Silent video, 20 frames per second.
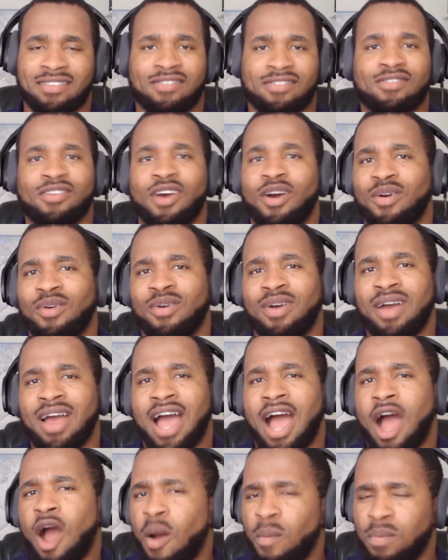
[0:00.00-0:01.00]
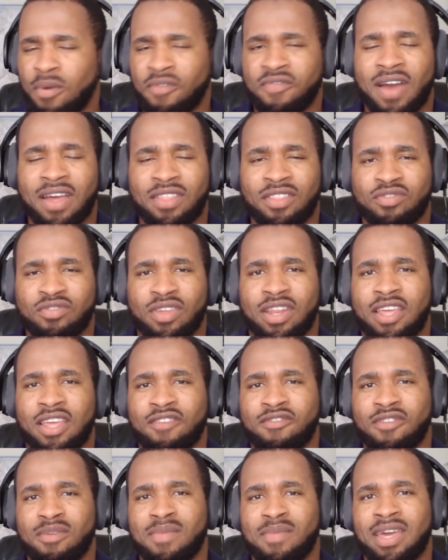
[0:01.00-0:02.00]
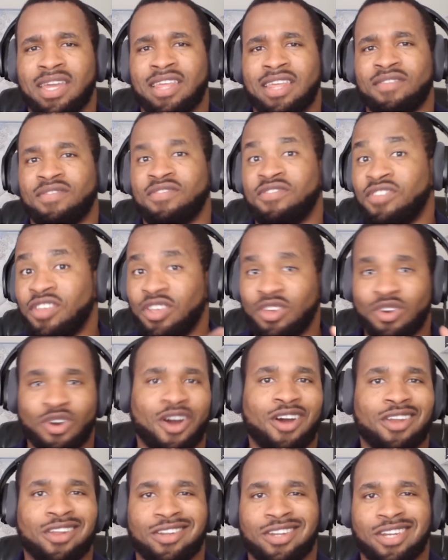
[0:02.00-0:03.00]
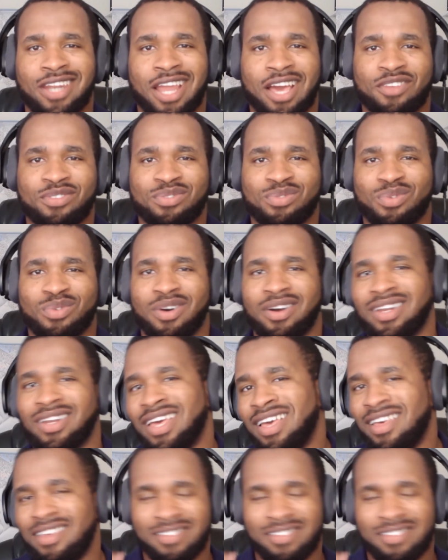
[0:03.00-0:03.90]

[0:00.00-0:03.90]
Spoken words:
So I hope you found this very informative. See you on the next one.